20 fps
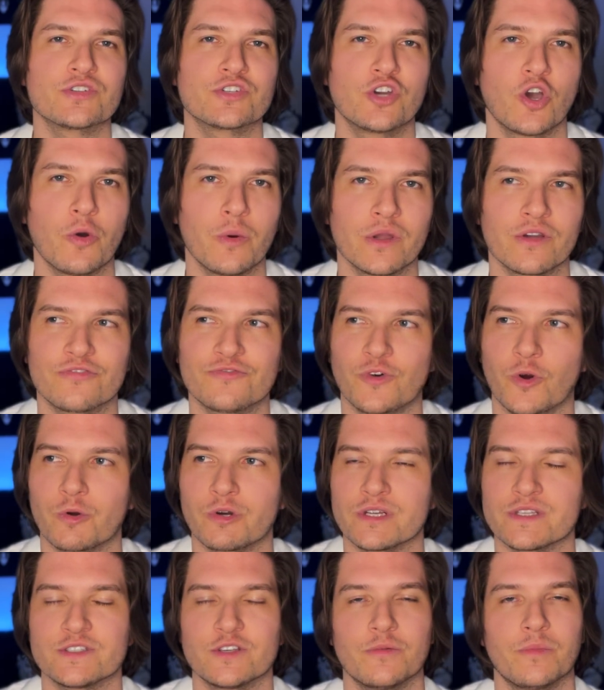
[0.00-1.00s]
going for it,
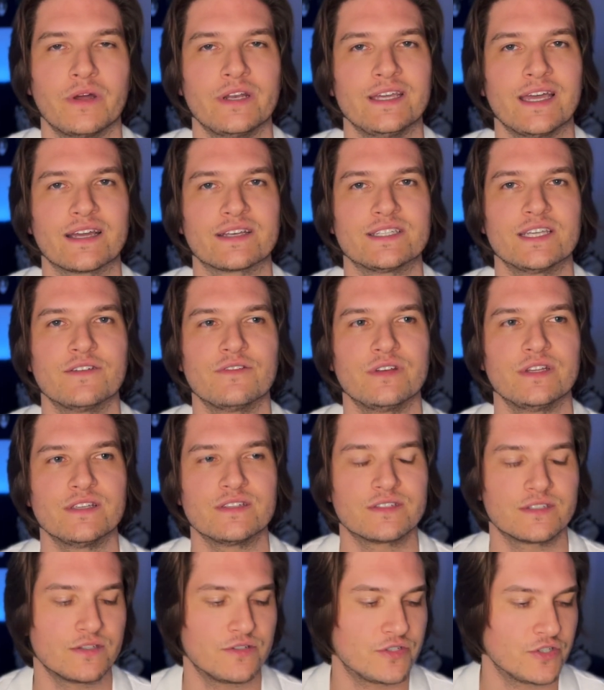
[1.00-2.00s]
so many activities
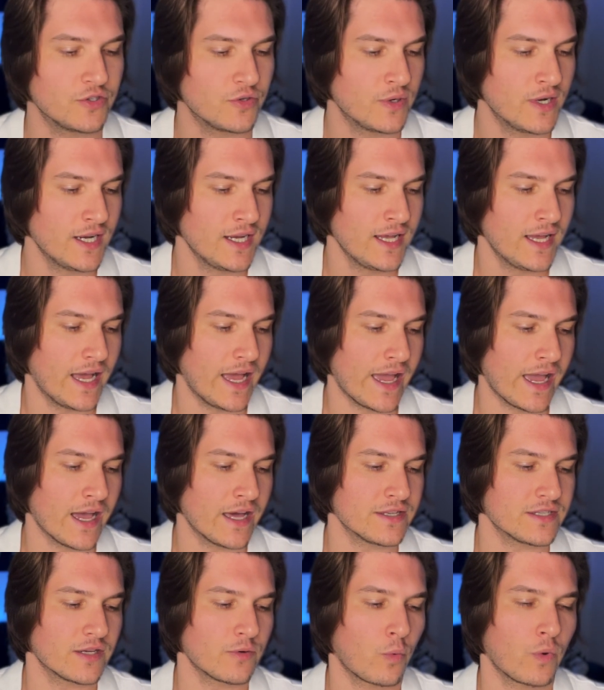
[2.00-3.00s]
to do. And
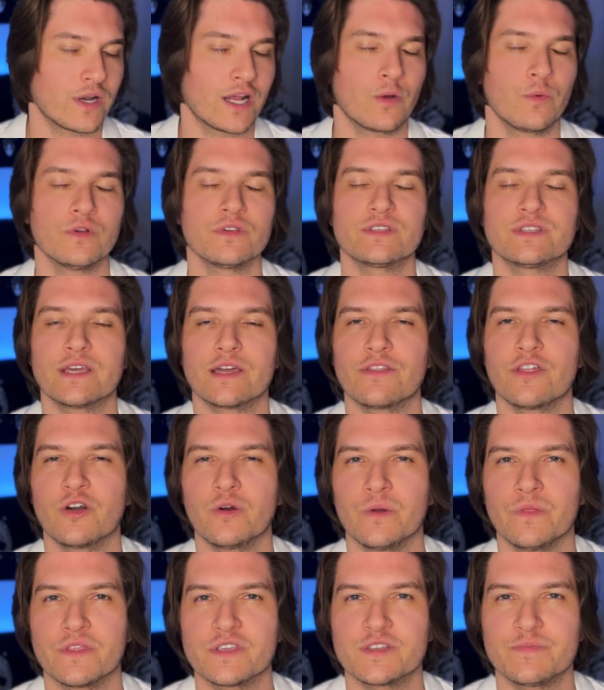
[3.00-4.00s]
what I will say though, in
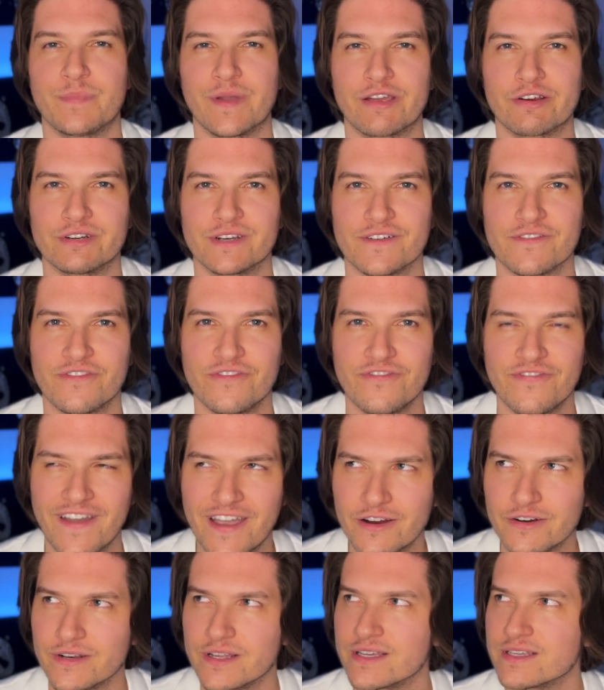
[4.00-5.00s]
the spirit of
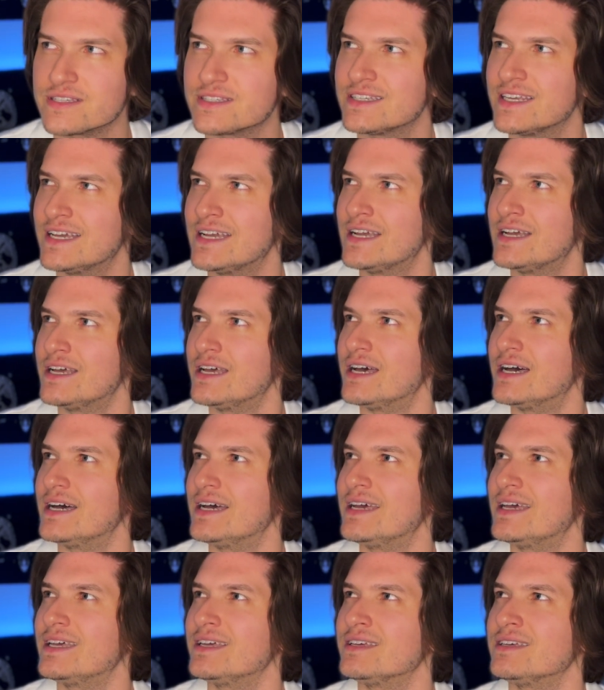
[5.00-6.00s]
fairness,
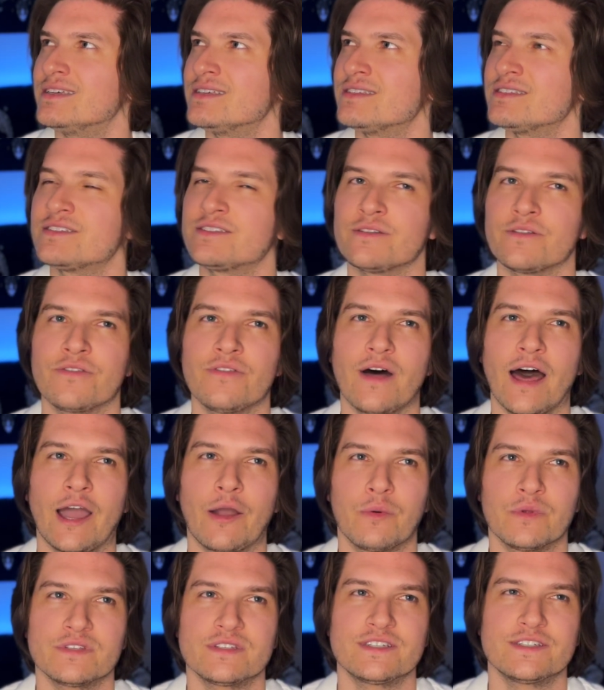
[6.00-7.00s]
is I
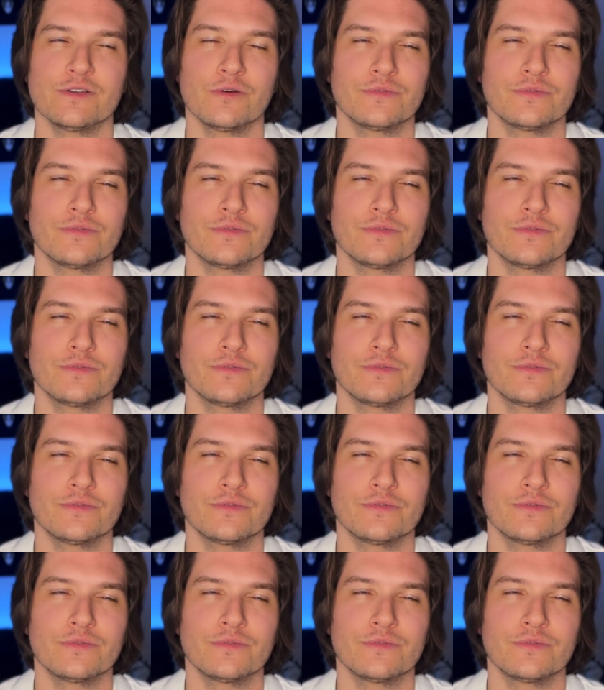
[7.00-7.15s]
would still